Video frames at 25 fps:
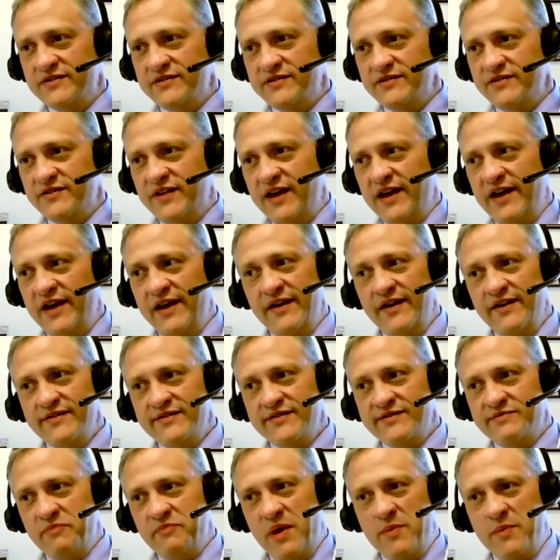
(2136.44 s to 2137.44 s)
they
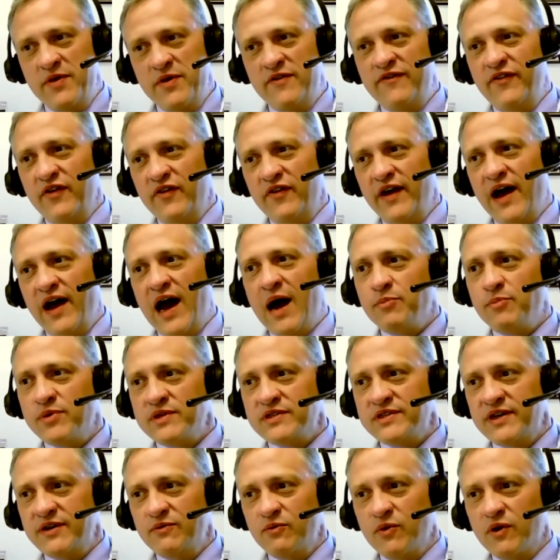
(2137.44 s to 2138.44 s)
maybe feel the
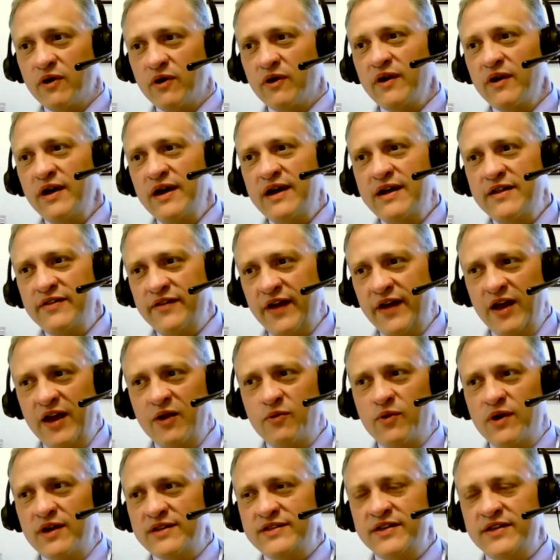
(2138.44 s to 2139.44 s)
opposite, where they don't
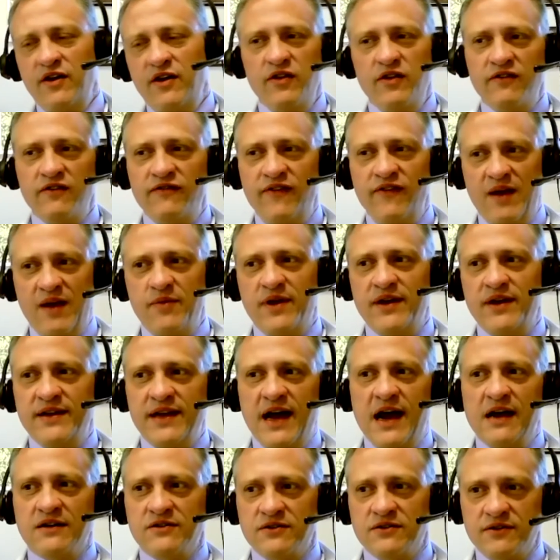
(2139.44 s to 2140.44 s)
want to tell their family
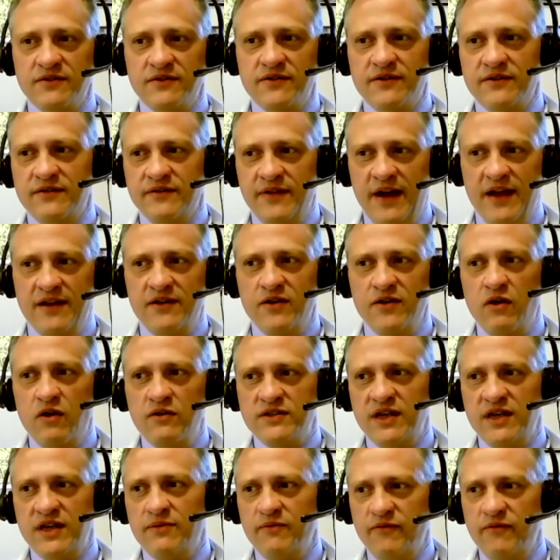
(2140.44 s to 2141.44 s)
doctor that
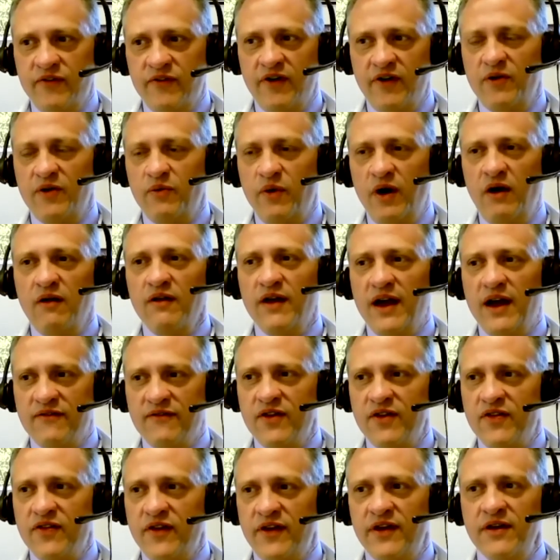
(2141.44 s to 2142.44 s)
knows them very well
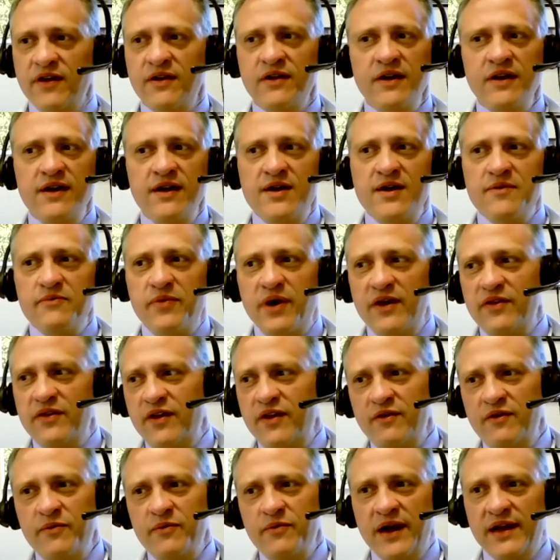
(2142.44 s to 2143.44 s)
everything, but
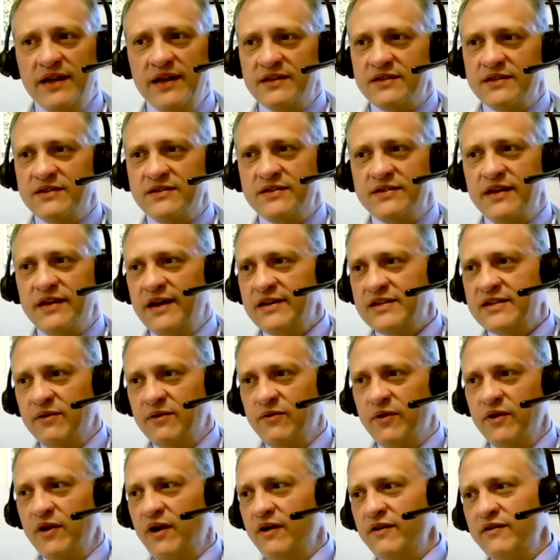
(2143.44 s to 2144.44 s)
they might say
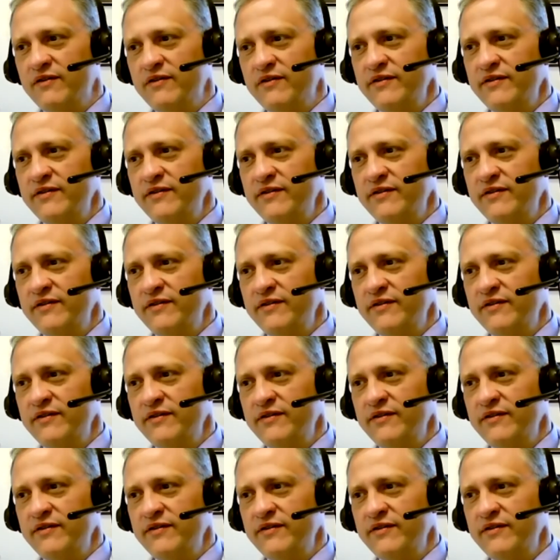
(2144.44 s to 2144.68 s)
someone on,